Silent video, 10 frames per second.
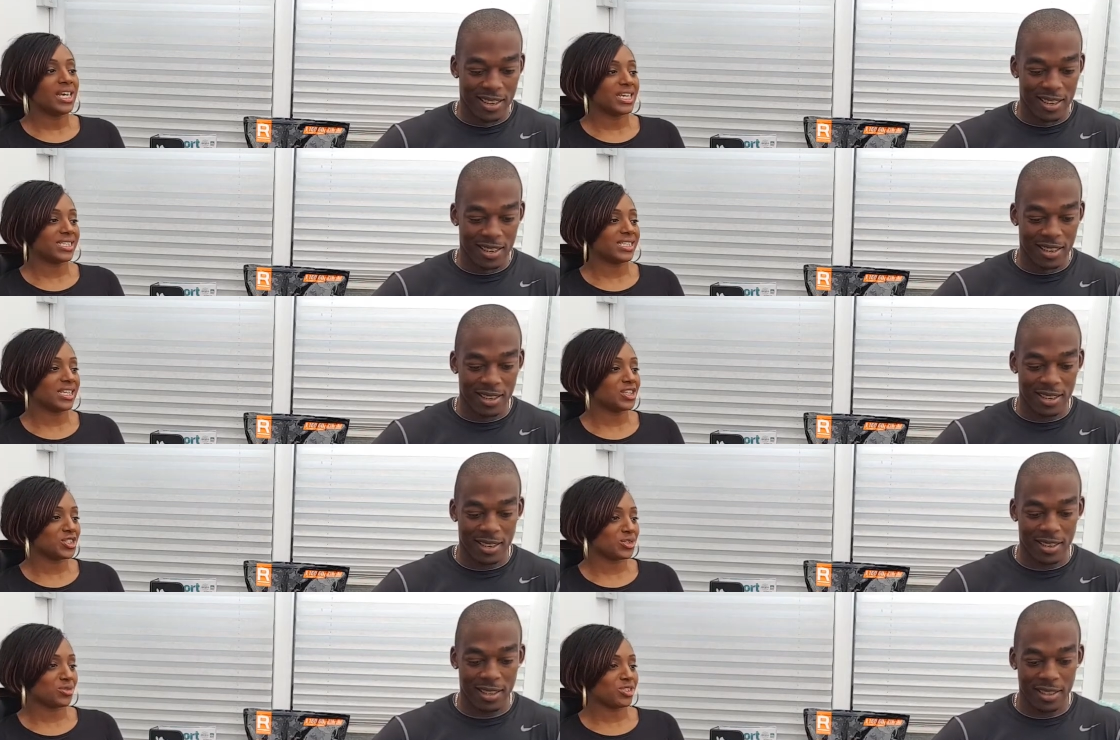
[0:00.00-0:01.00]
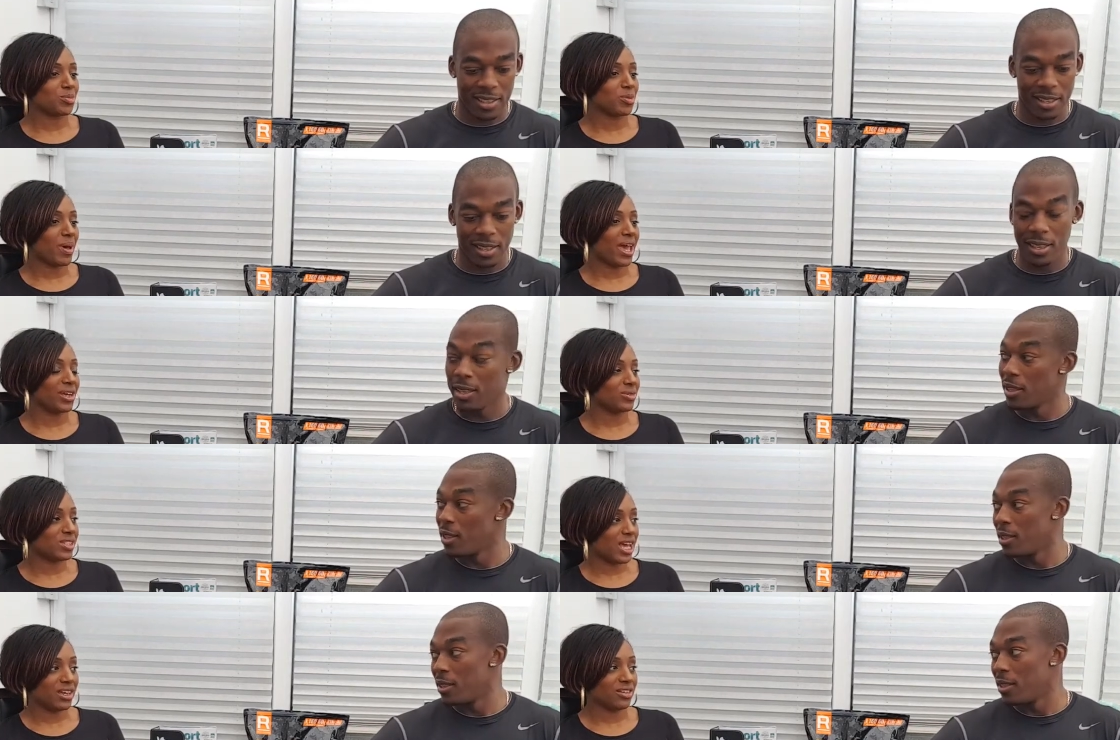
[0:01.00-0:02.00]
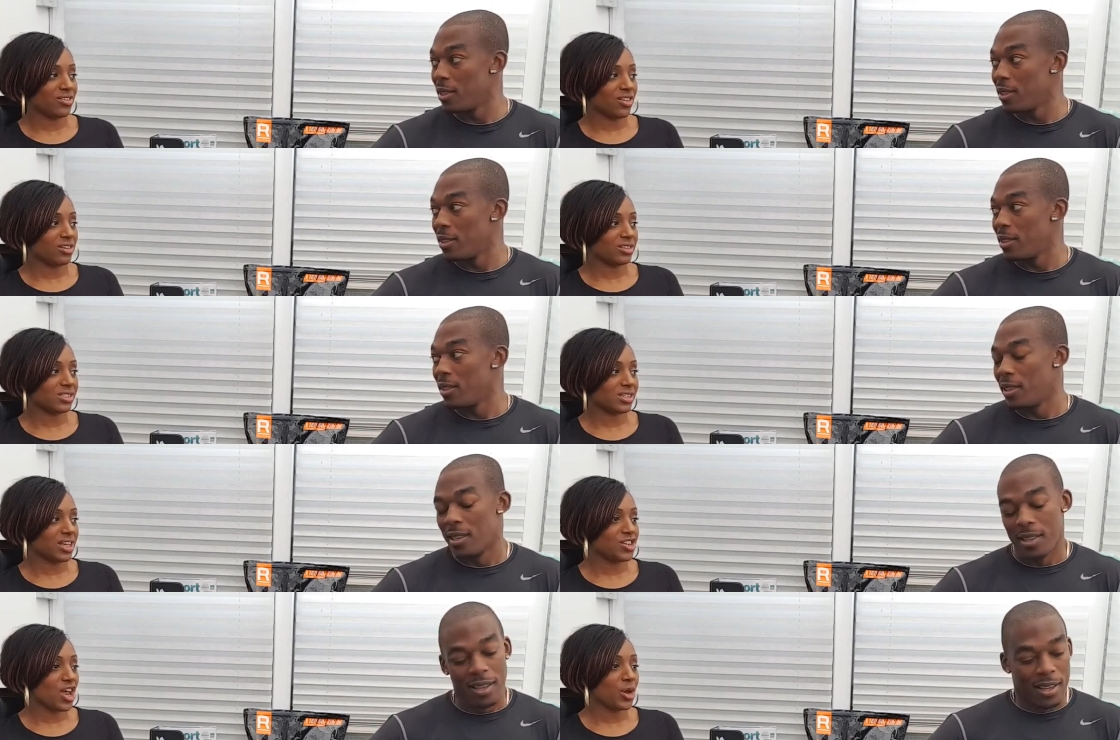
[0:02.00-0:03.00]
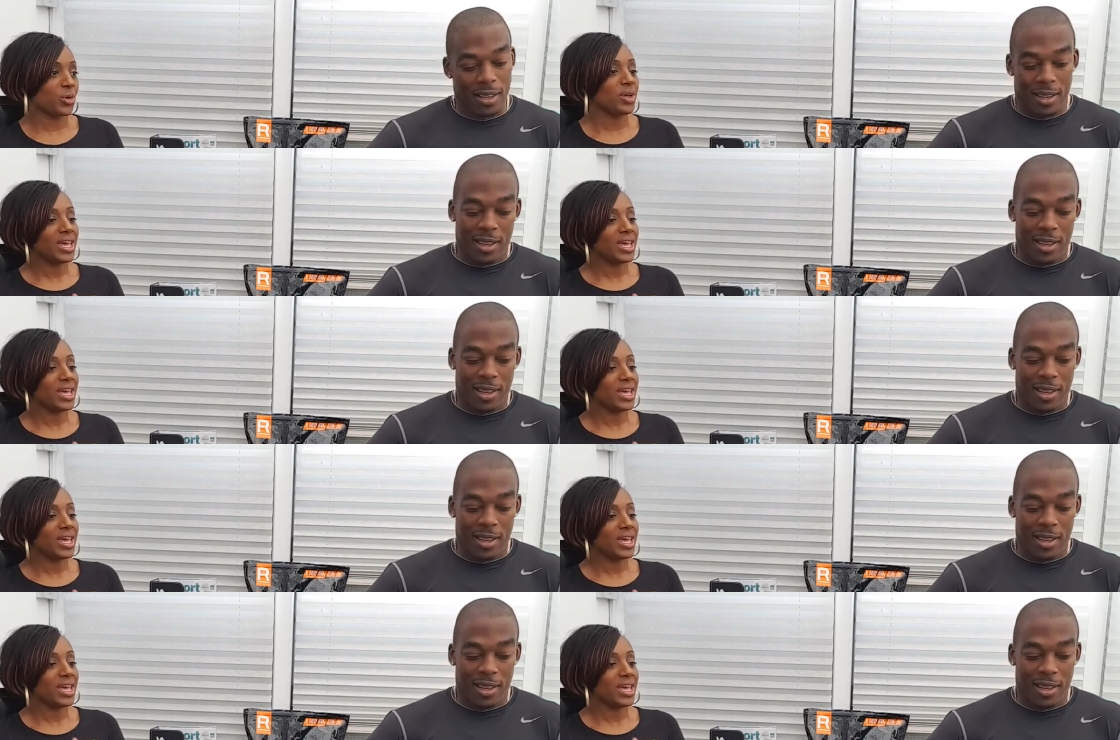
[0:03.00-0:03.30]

Speaker 1: it's essential to prepare your day in advance and know